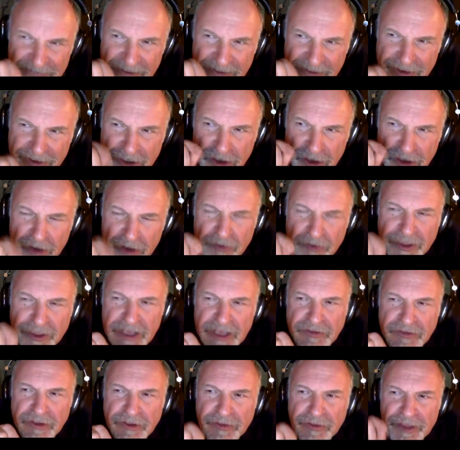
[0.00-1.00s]
do you
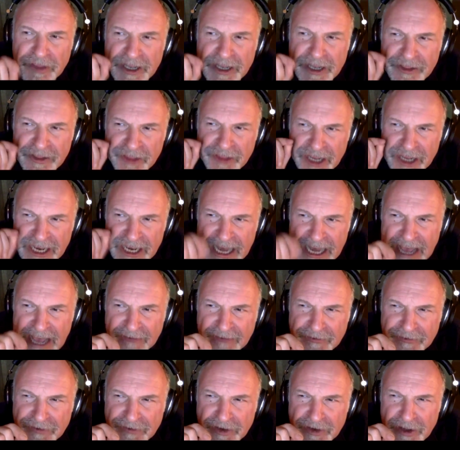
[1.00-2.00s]
think that the
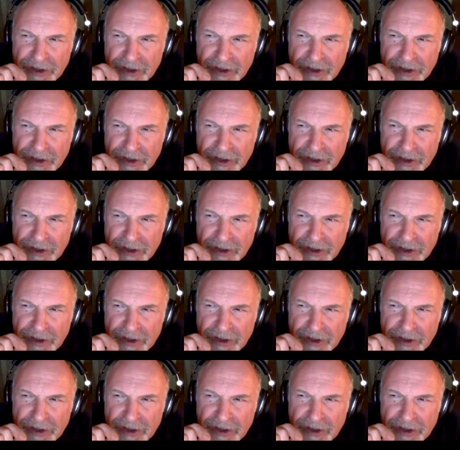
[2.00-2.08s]
left